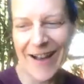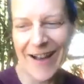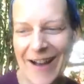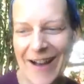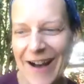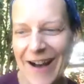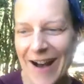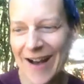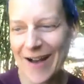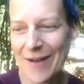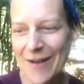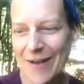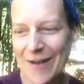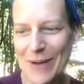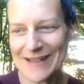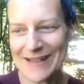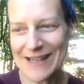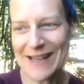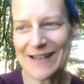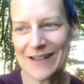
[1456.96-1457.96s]
I
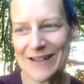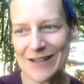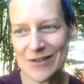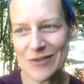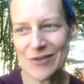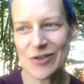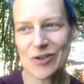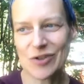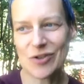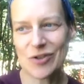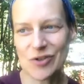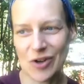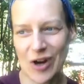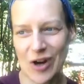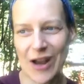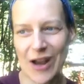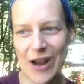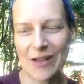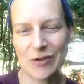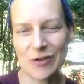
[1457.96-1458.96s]
tend to use dry
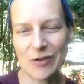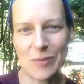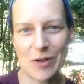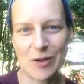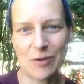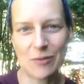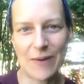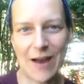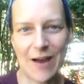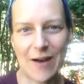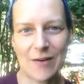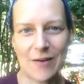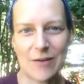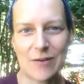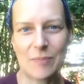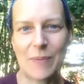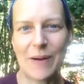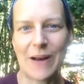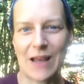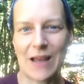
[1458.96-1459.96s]
lube year round,
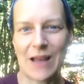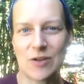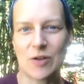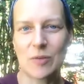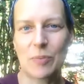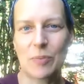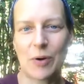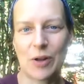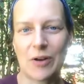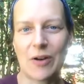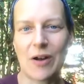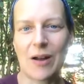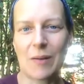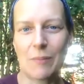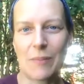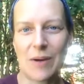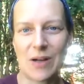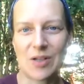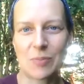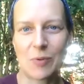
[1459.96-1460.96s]
but I do put it on
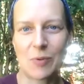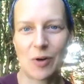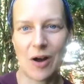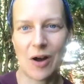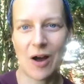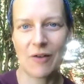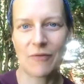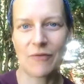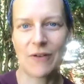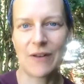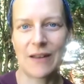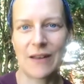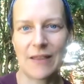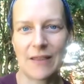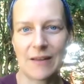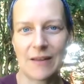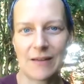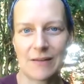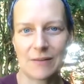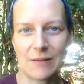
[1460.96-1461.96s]
much more often in
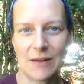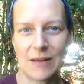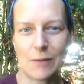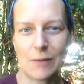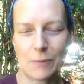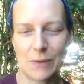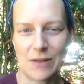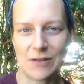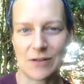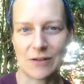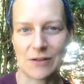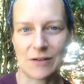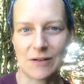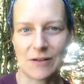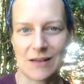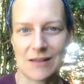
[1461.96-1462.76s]
the winter.